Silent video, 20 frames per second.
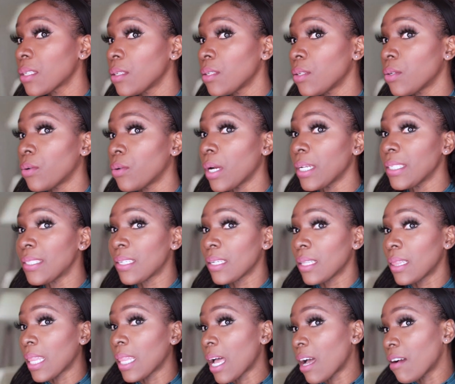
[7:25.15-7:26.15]
You know, I
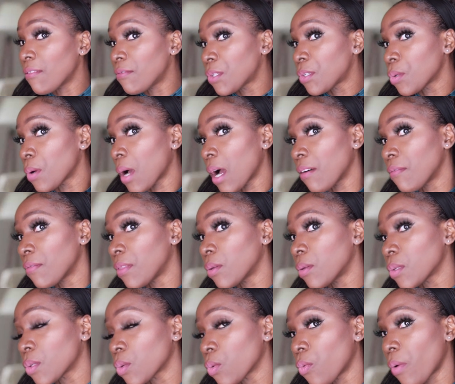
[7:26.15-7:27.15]
still love to have
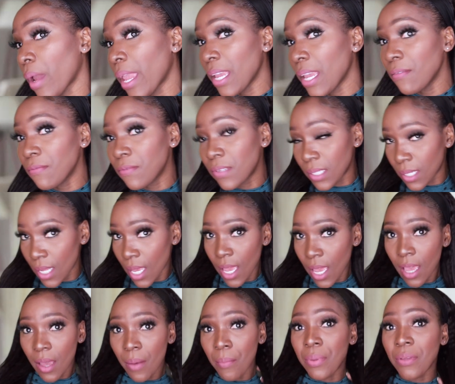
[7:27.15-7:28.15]
those waves
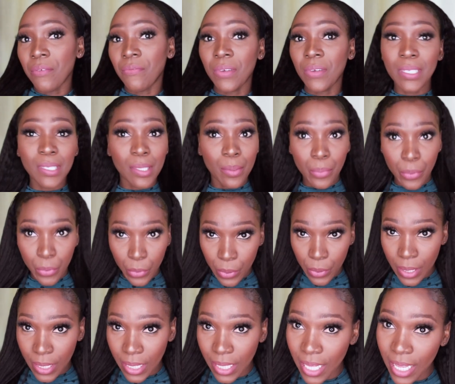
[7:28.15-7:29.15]
be
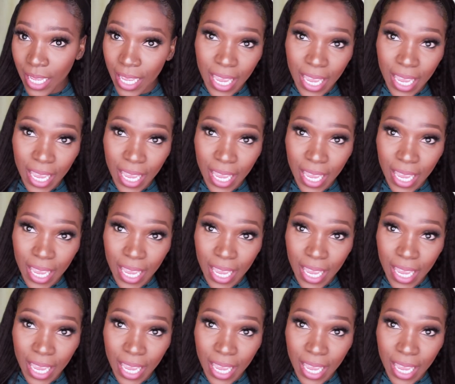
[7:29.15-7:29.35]
visible.